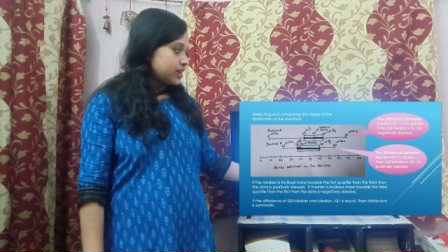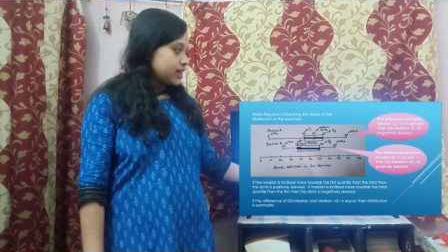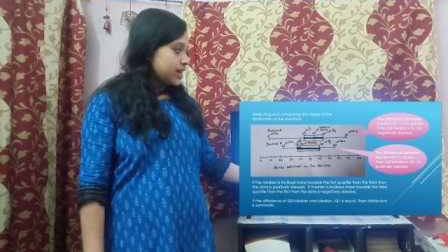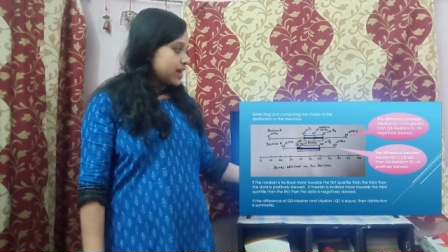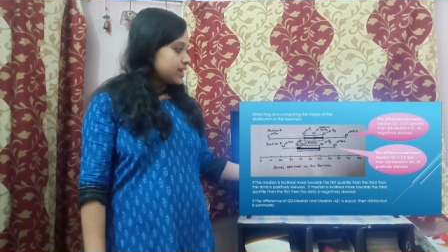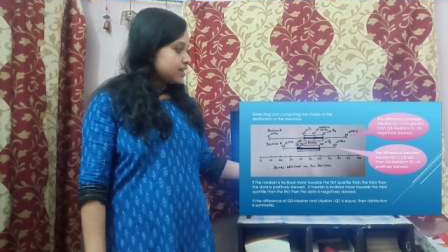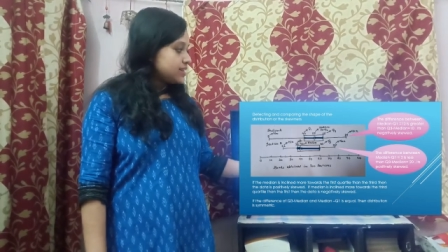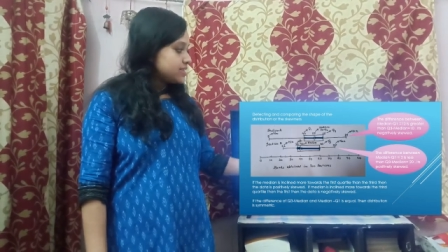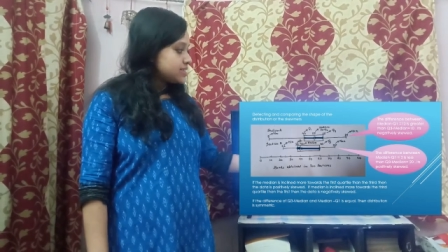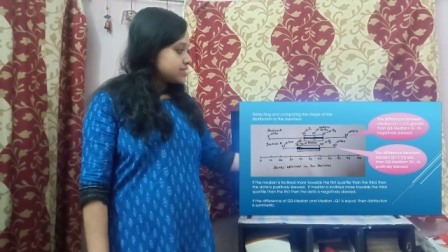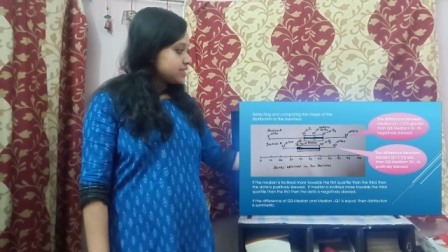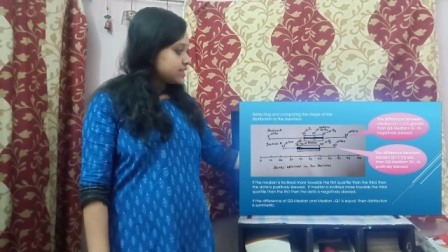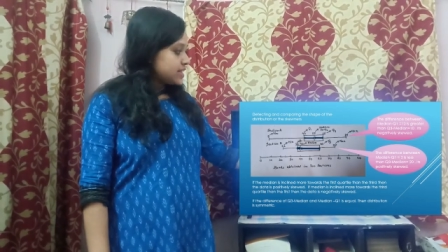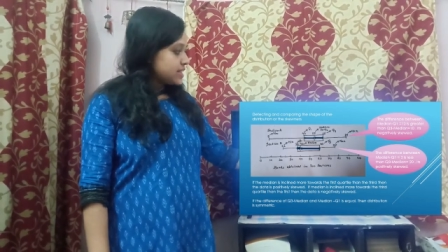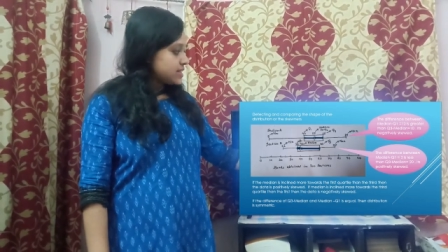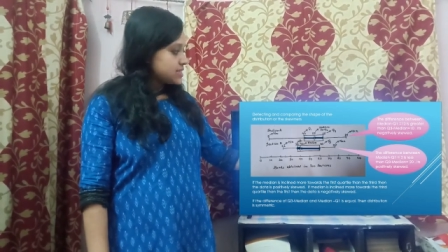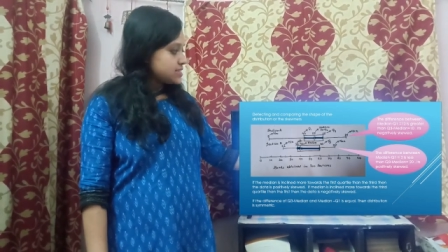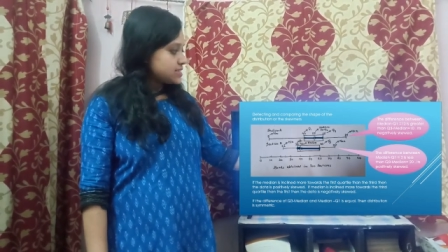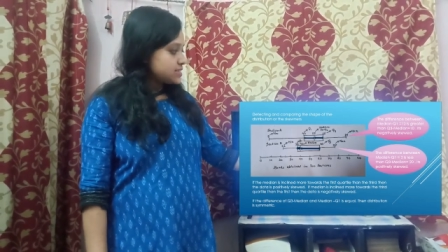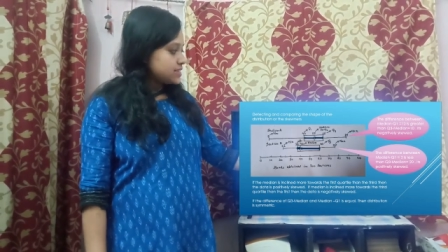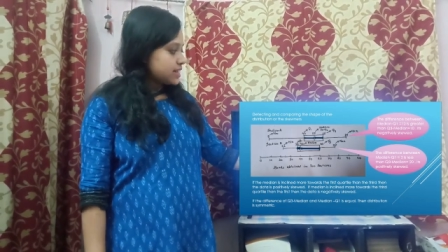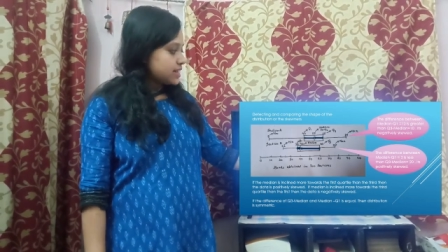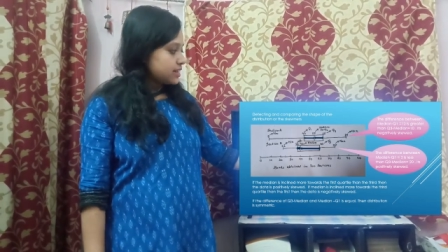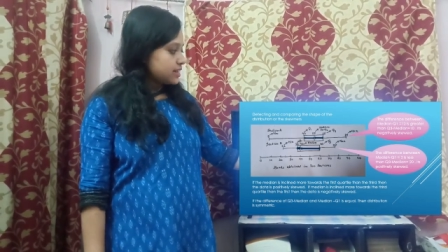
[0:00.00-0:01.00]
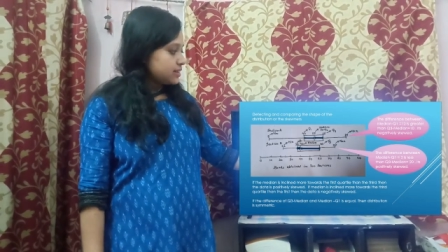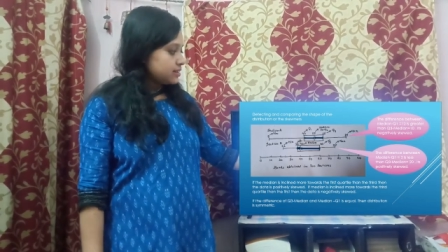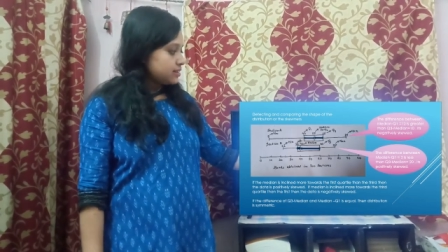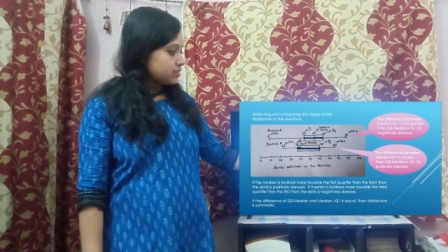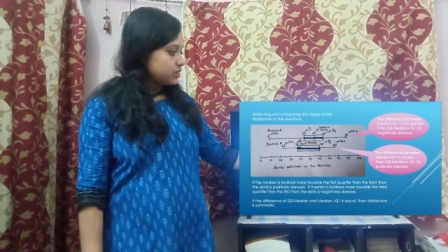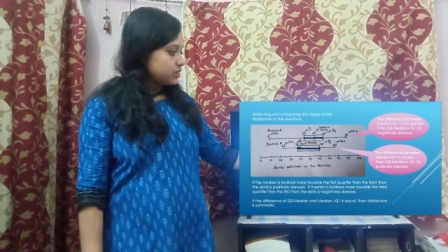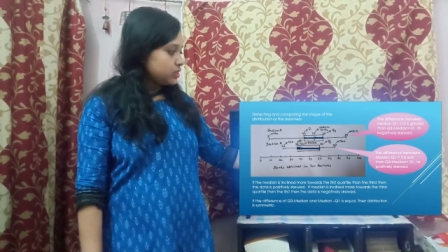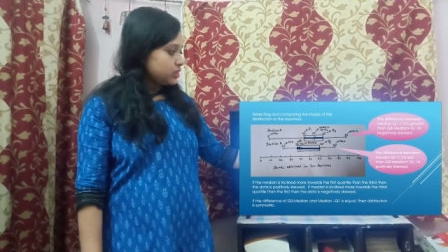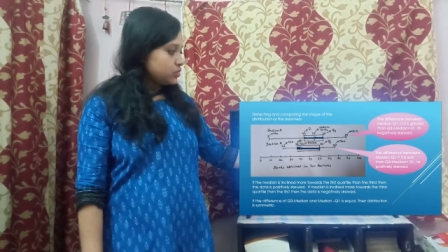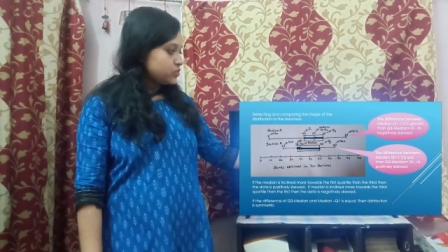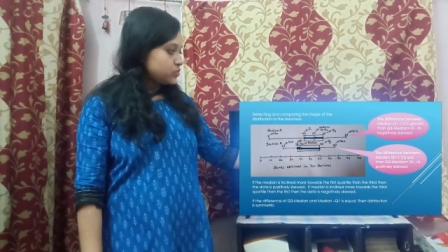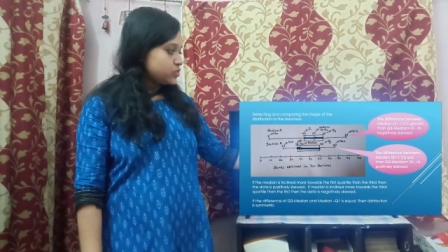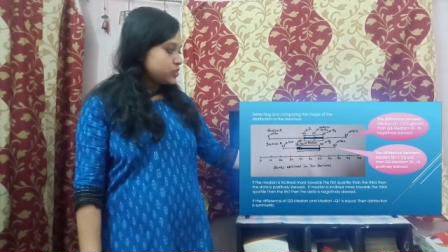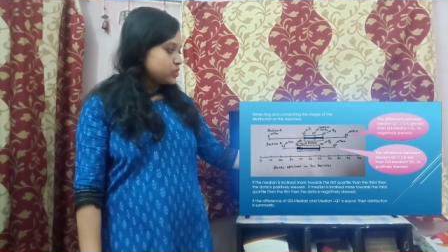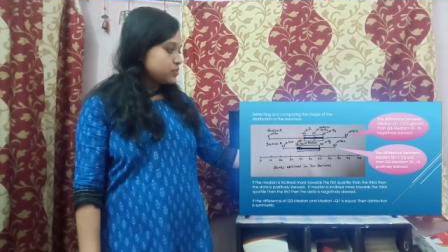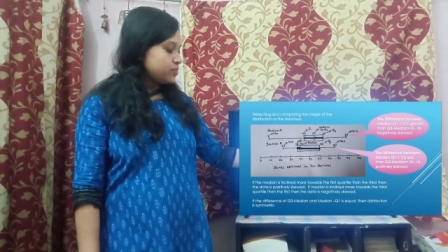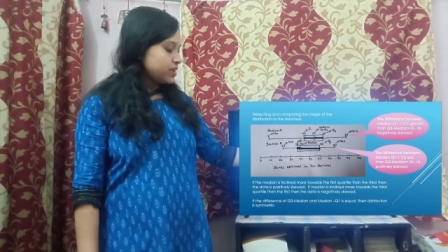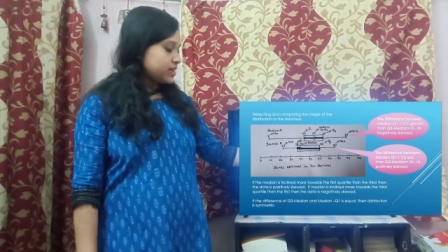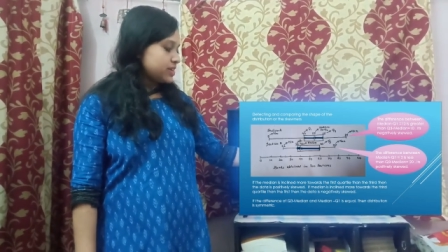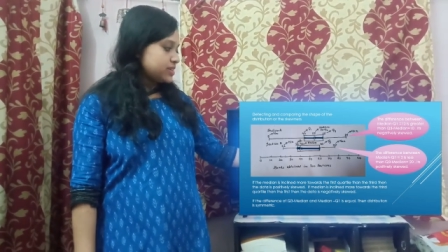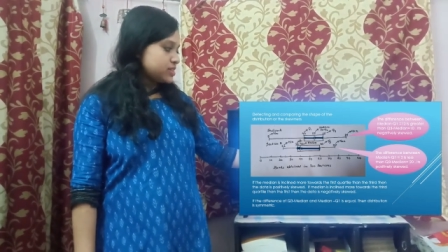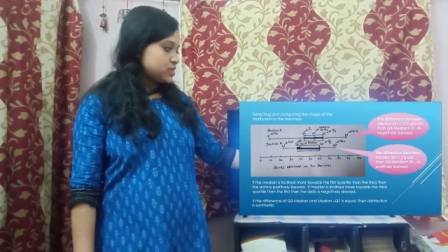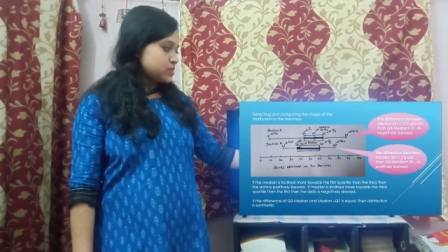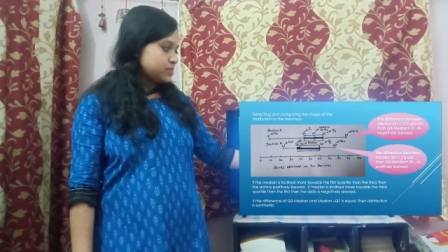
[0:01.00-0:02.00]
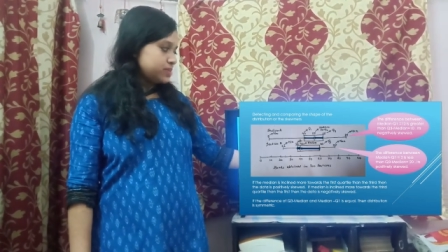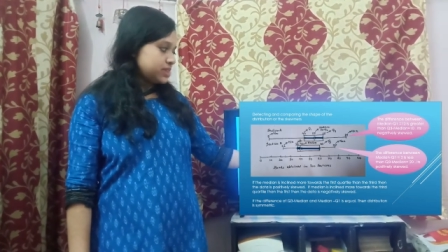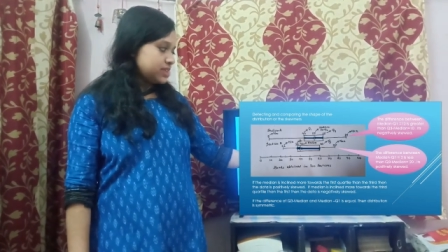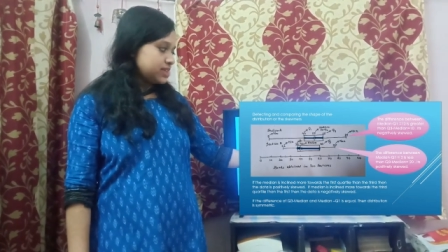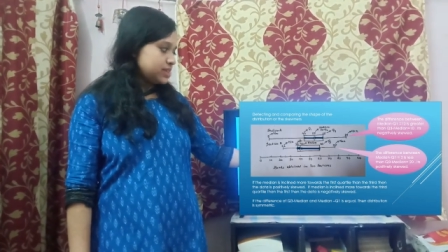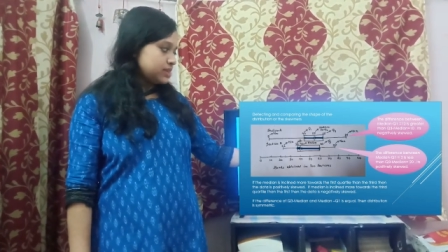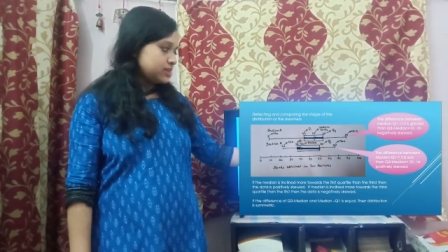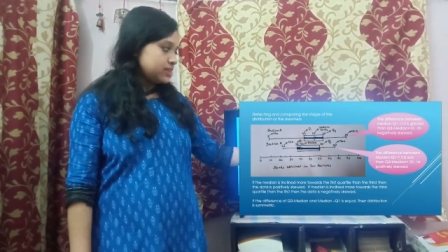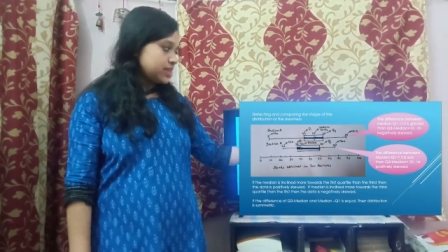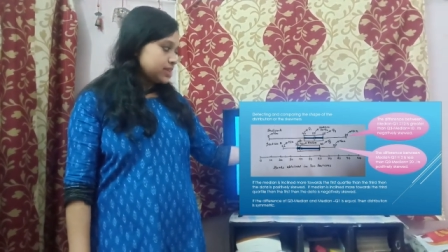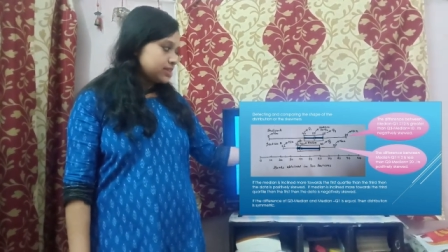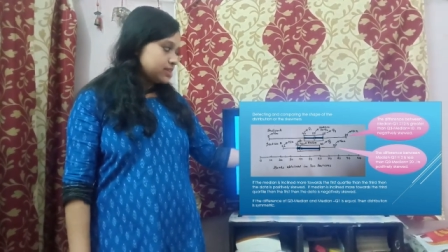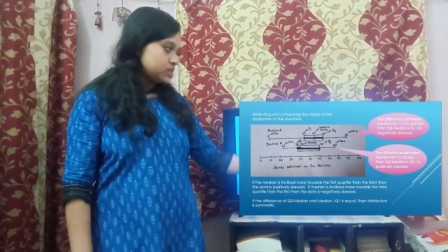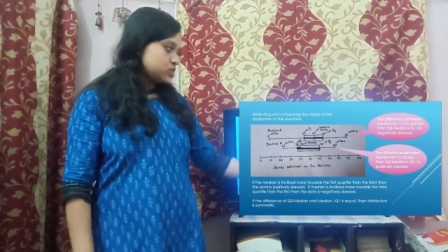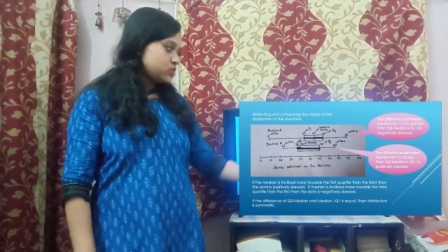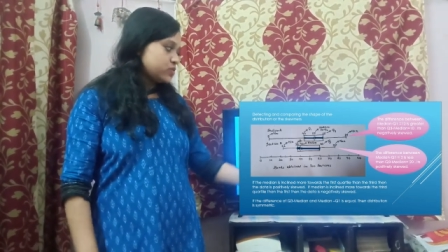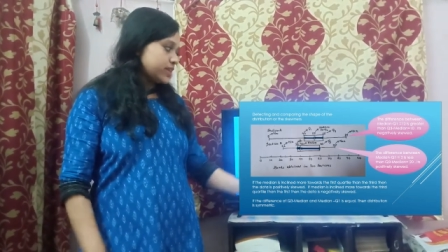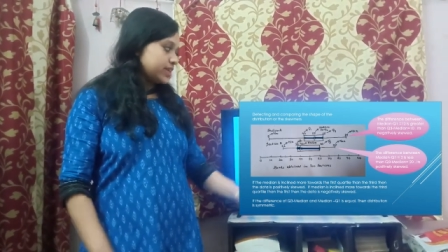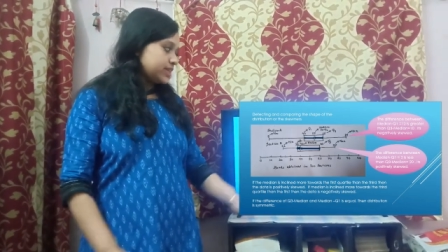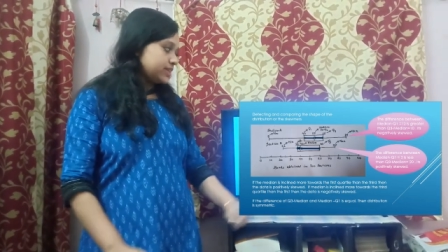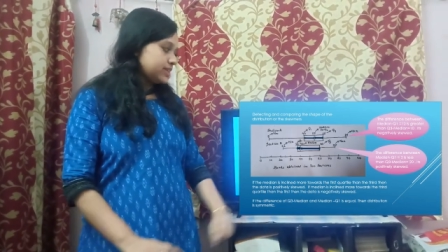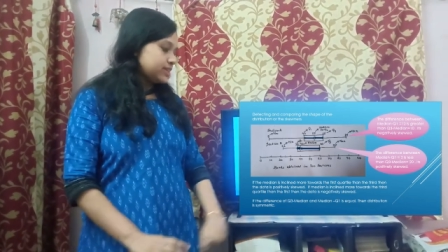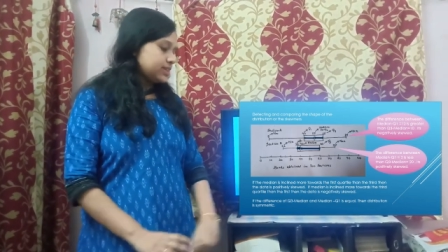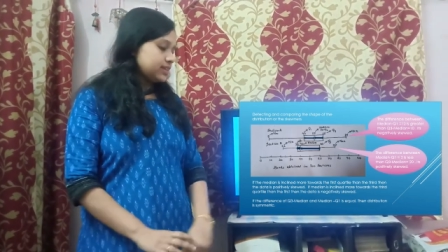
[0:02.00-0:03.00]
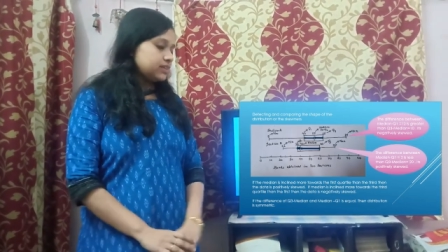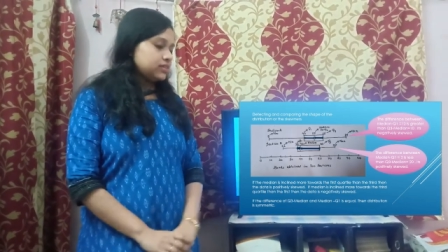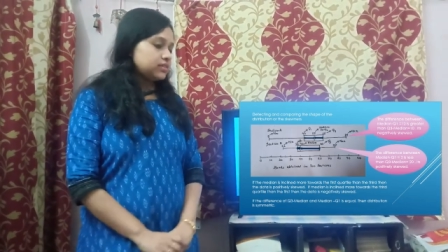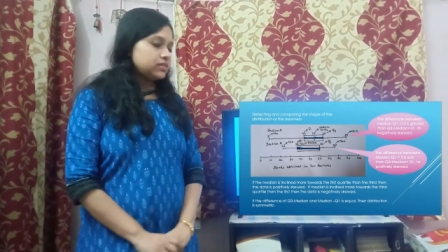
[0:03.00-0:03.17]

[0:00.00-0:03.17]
and is less than Q3 minus median, that is 20.